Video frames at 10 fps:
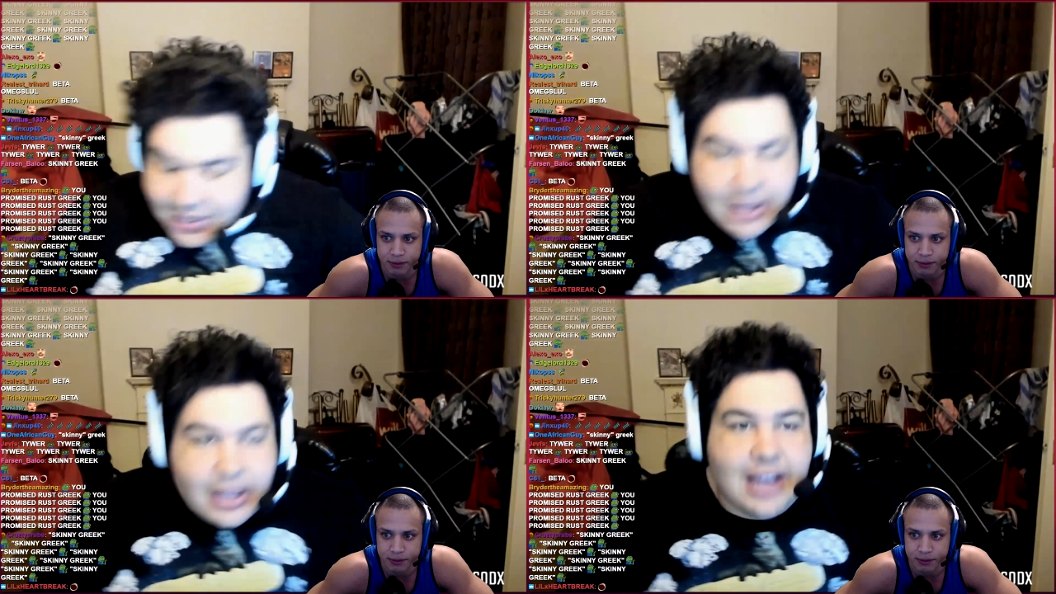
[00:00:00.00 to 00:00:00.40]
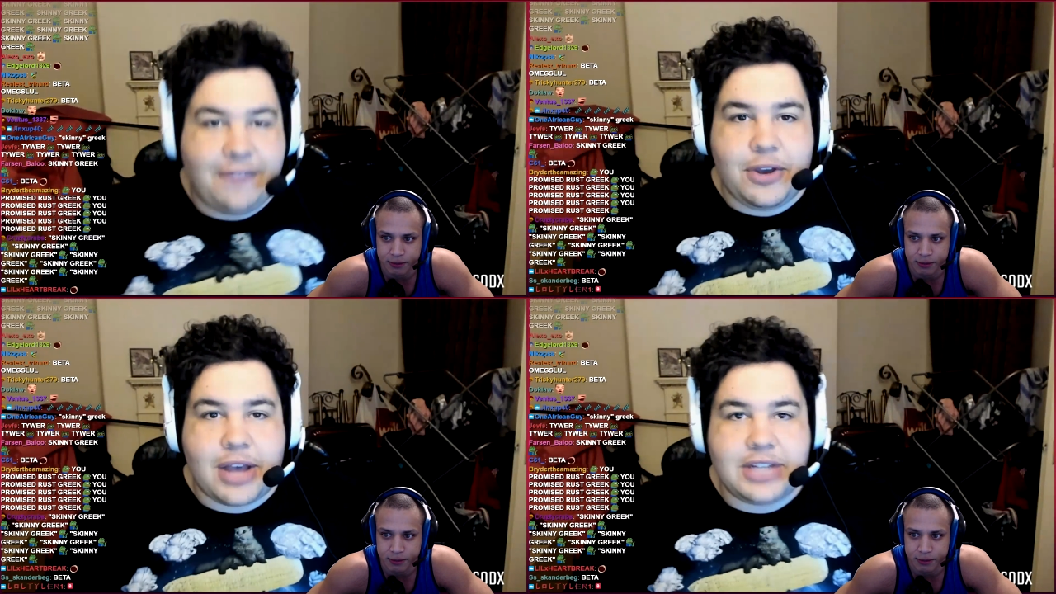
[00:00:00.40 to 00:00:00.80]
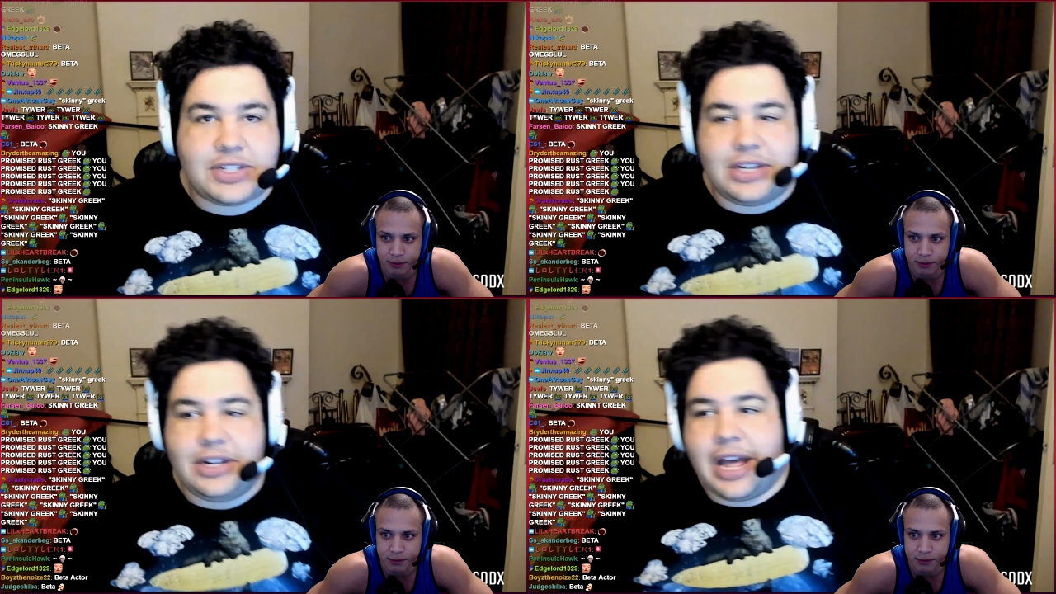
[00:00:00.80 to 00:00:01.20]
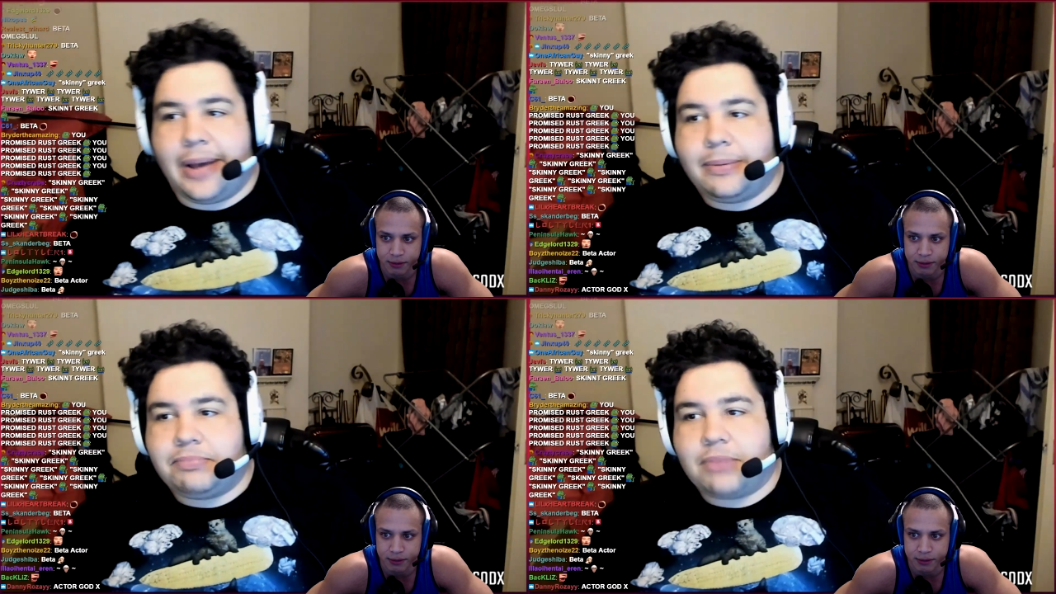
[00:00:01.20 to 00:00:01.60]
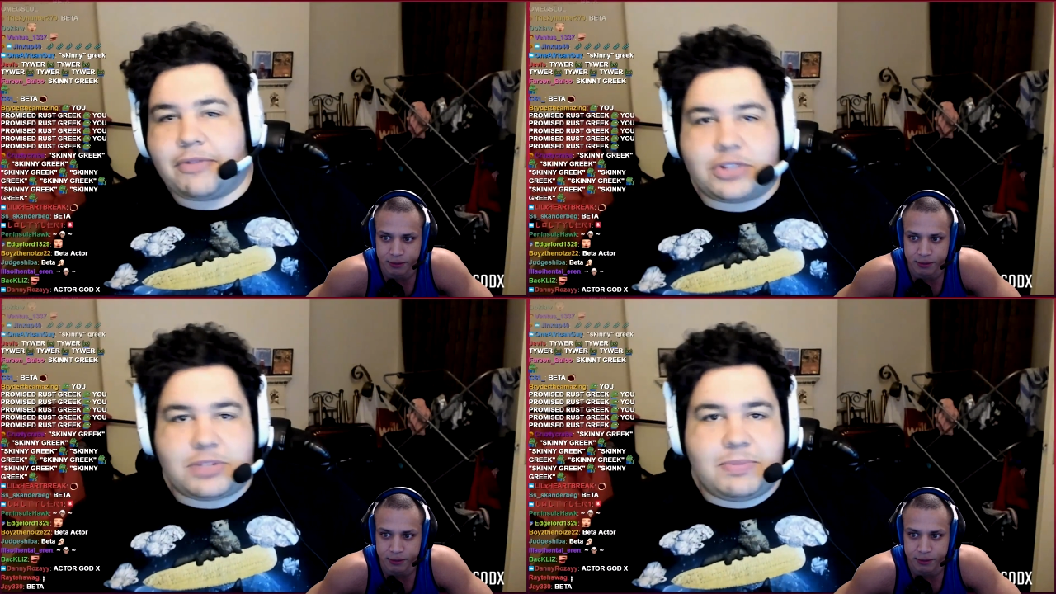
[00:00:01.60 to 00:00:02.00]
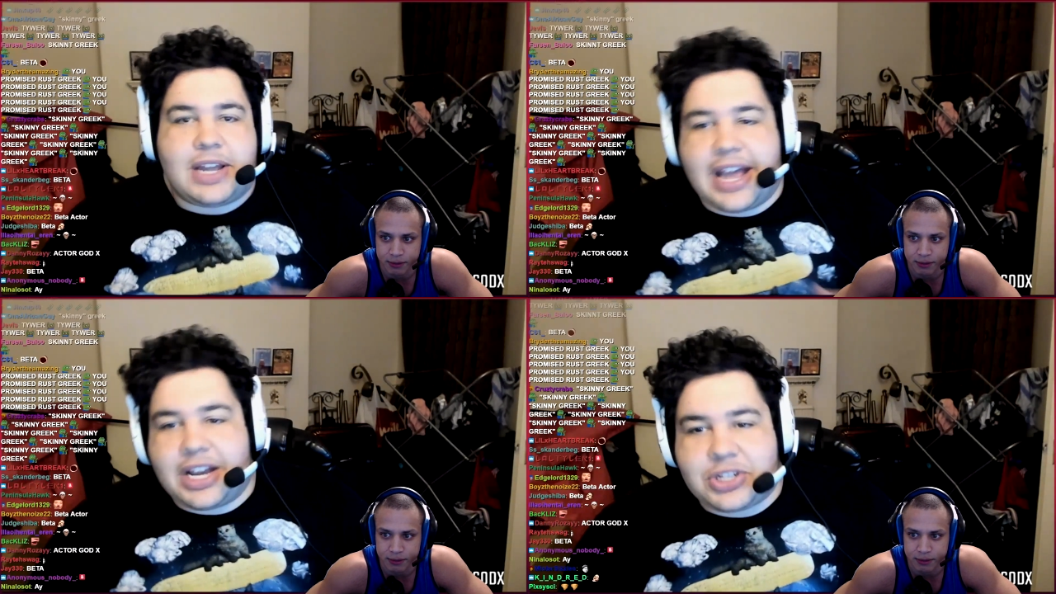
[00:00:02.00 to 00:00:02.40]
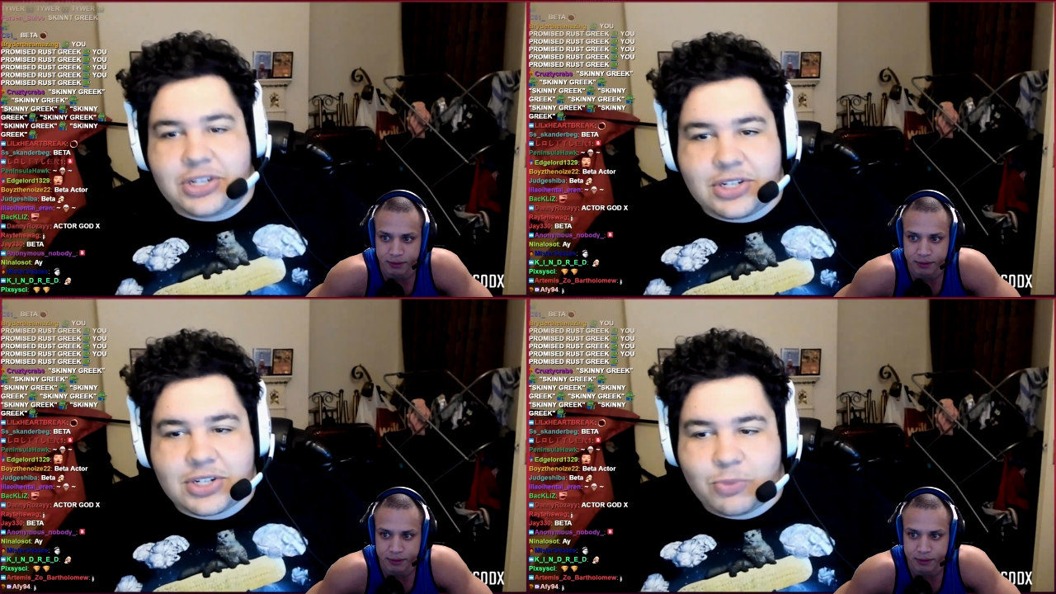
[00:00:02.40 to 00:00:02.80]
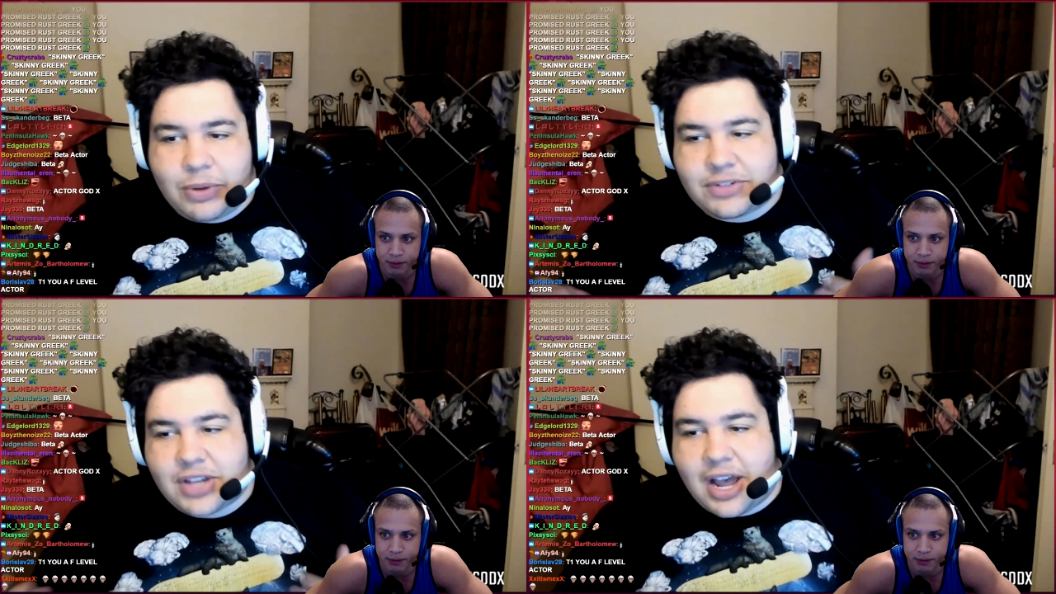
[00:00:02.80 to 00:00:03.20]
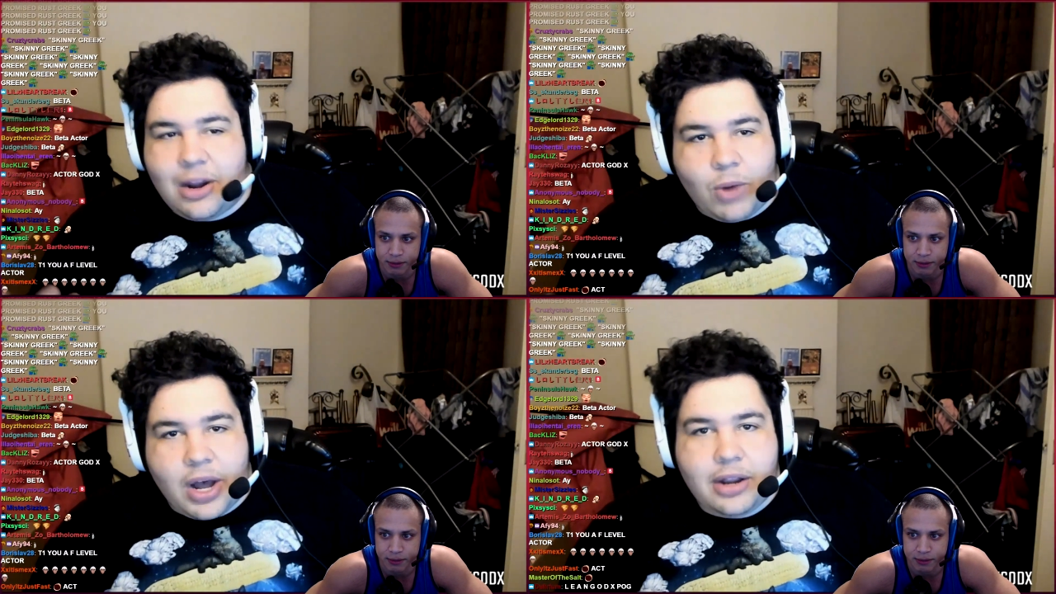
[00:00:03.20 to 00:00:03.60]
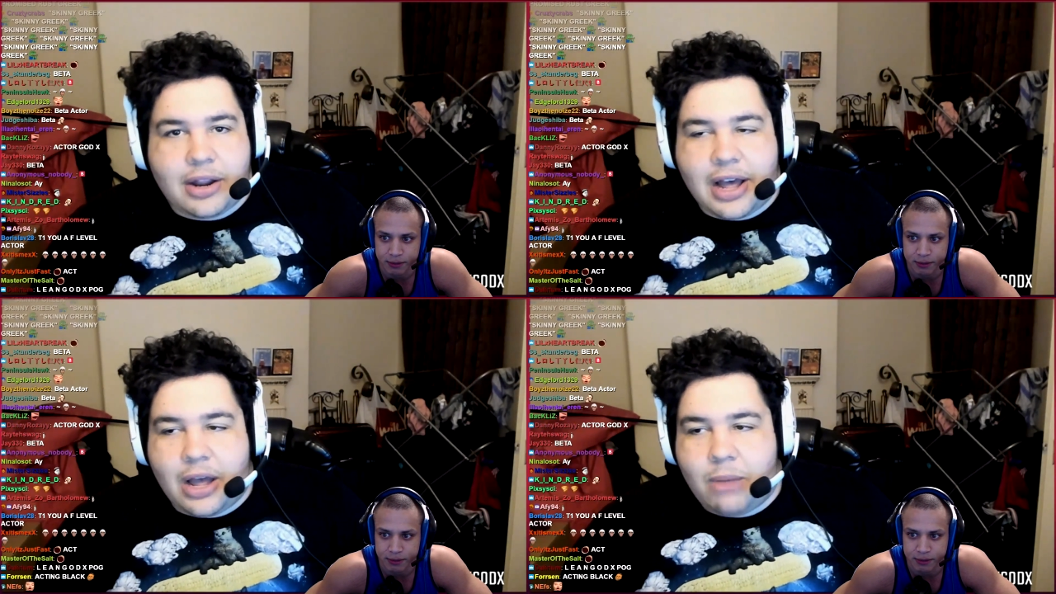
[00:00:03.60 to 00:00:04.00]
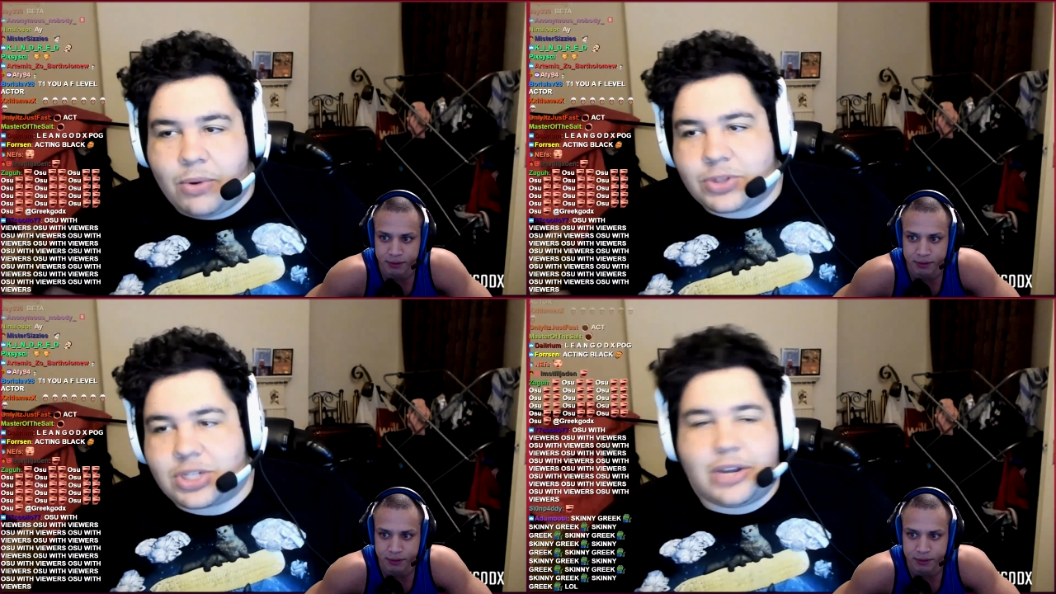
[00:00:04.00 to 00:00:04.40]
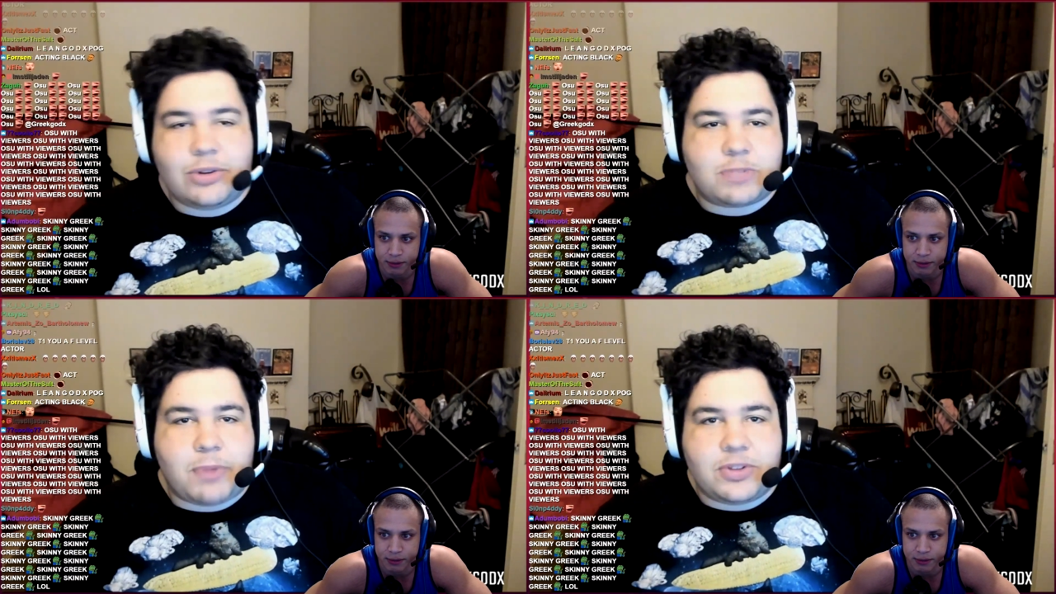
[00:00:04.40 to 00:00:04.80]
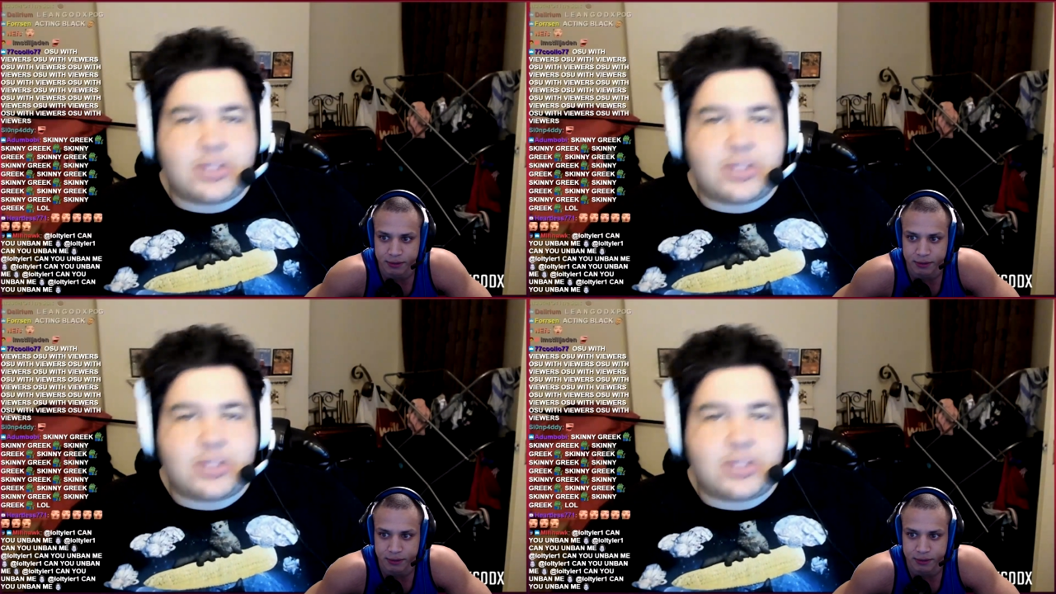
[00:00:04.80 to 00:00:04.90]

Speaker 1: If you guys didn't know, I've got some connections with Tyler One. I'm also sponsored